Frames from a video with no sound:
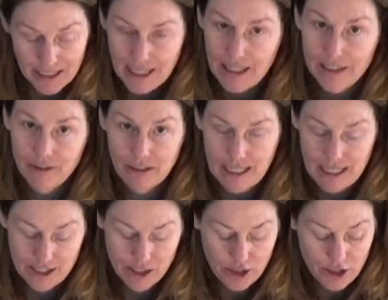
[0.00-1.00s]
Callie only
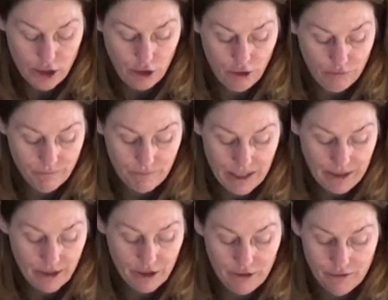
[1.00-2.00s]
has two, and
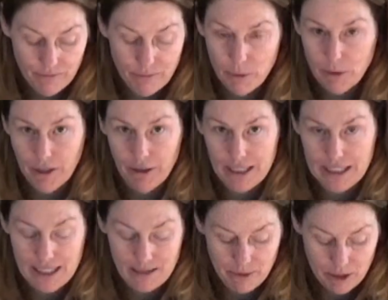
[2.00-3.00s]
they're born only a
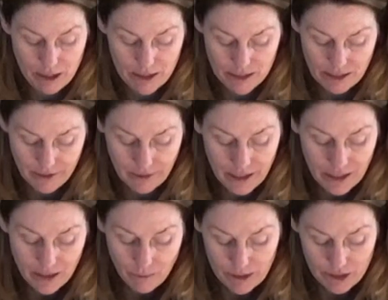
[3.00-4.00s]
day apart, so
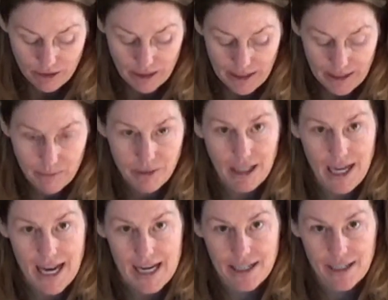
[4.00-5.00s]
we do let them
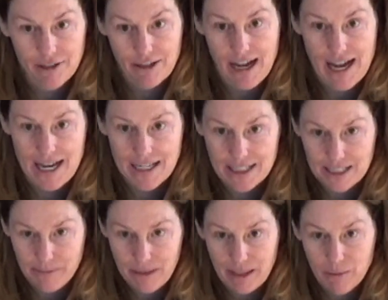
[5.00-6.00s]
play and interact and
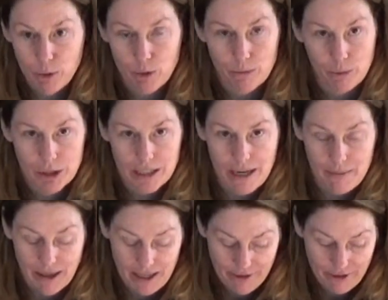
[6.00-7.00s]
spending more and more time
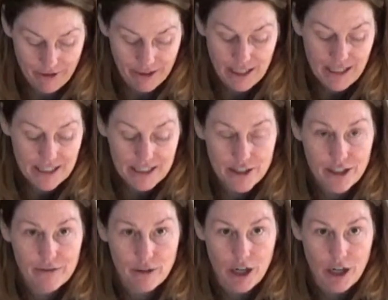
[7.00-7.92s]
together. It's good for